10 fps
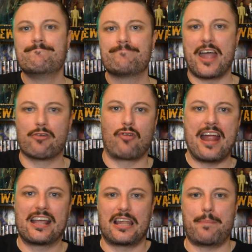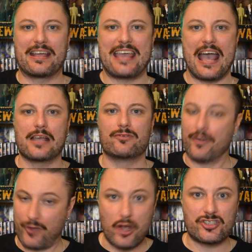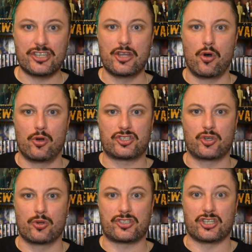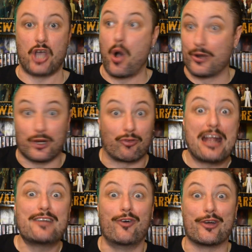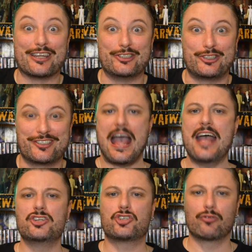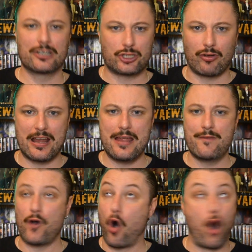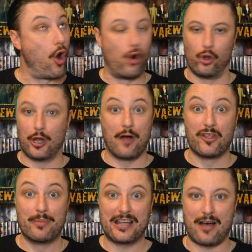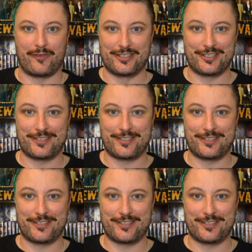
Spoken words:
they wrangle up a gang of diversity all sorts to go on a great voyage, and to retrieve all of the MacGuffins.